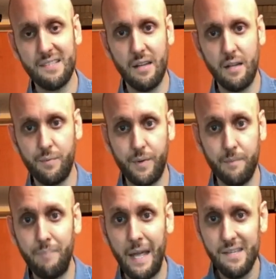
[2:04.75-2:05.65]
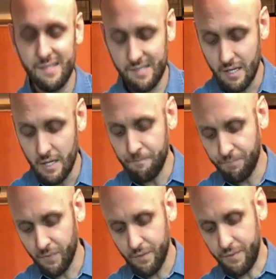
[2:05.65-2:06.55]
It comes from paste,
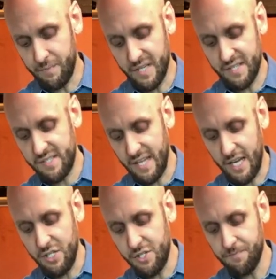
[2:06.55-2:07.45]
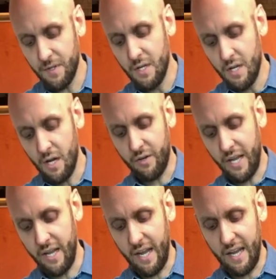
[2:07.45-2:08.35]
from this stage,
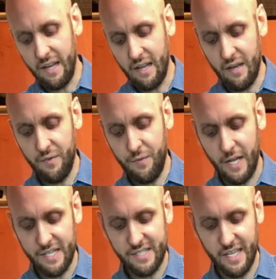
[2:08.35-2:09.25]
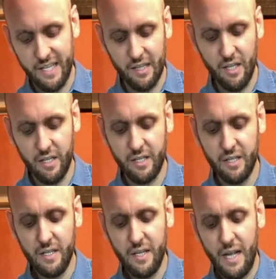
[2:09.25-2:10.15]
okay? And if you guys take a look,
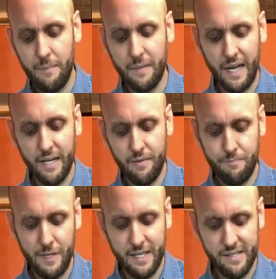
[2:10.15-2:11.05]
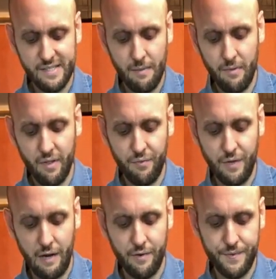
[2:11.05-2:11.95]
I'm kind of picking some of the
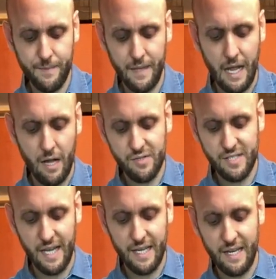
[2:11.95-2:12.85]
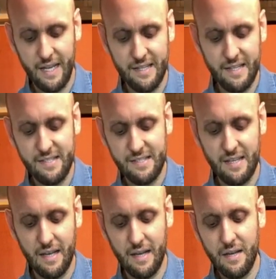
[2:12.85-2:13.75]
flour from the outside, and it's
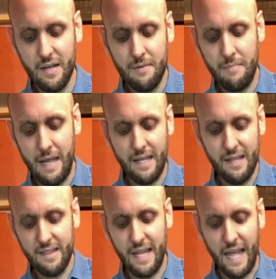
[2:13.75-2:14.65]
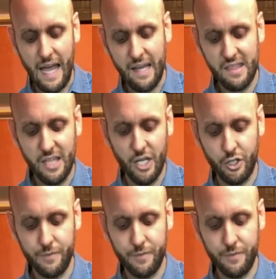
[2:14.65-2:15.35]
making the egg thicker.